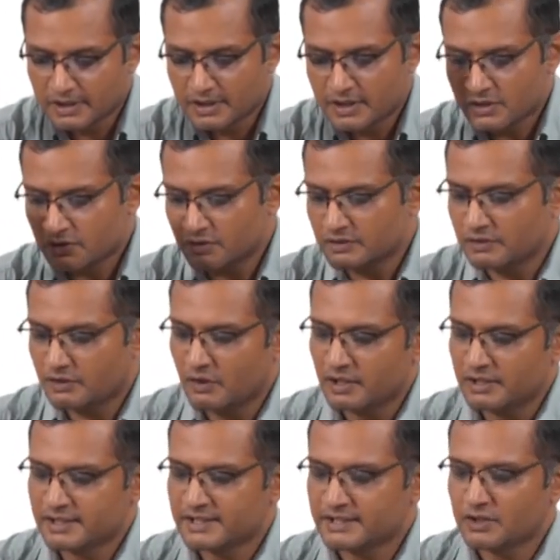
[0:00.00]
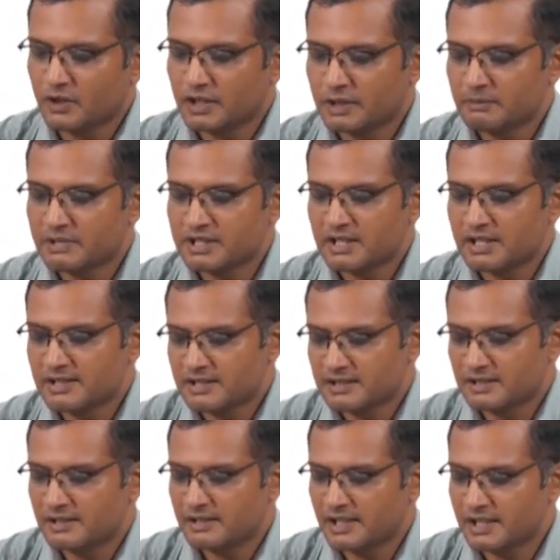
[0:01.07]
So, all this
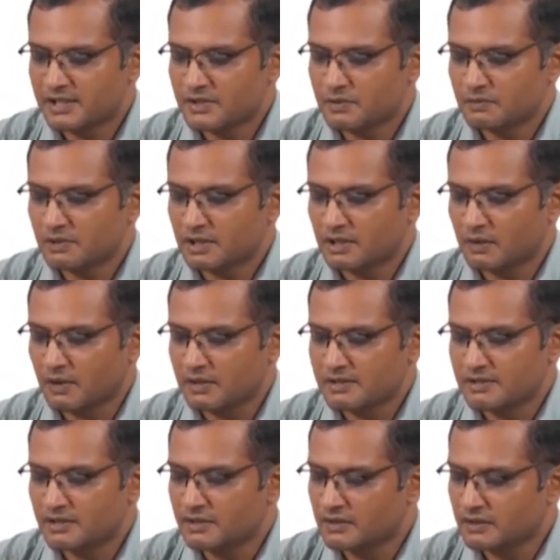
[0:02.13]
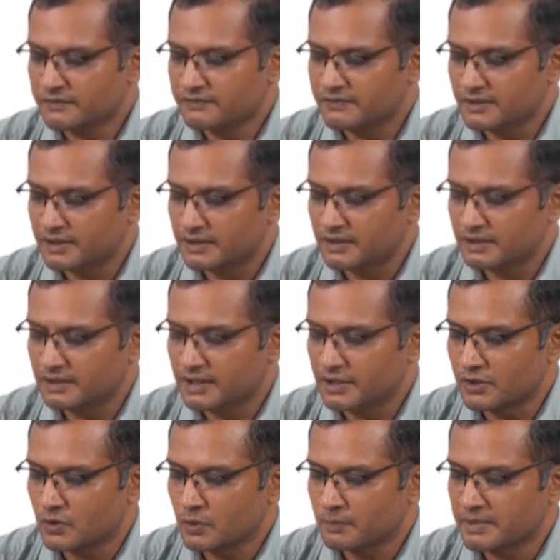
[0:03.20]
non-dimensionalization leads to a constant of
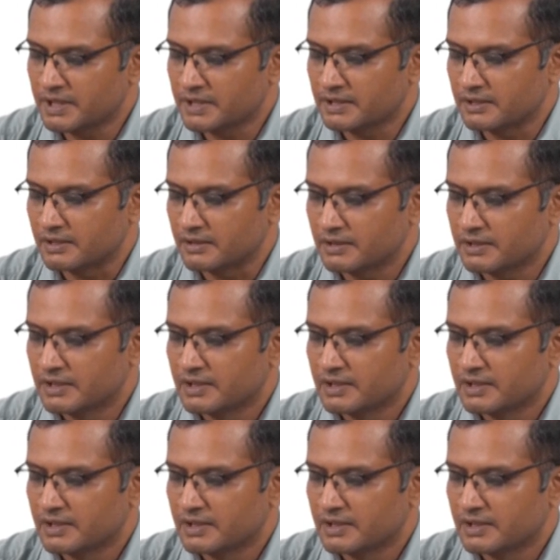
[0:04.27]
entropy here